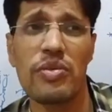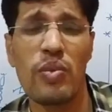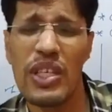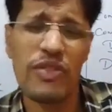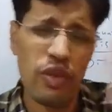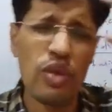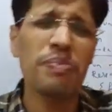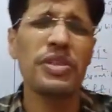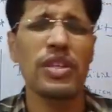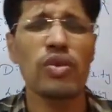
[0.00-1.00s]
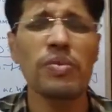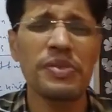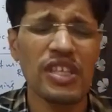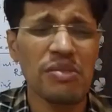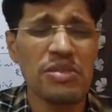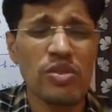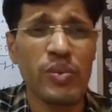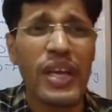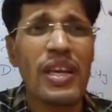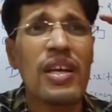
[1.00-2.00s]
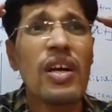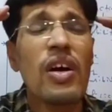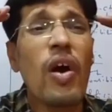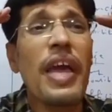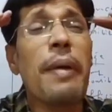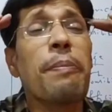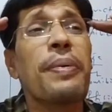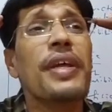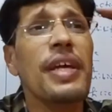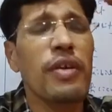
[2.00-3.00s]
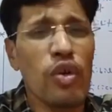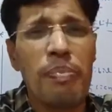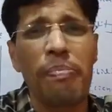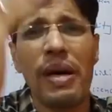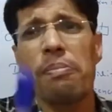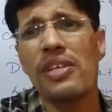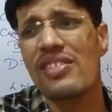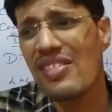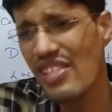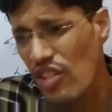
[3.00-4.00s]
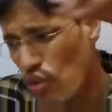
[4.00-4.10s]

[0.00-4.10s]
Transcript: what is group thinking? Group thinking means when every group members reach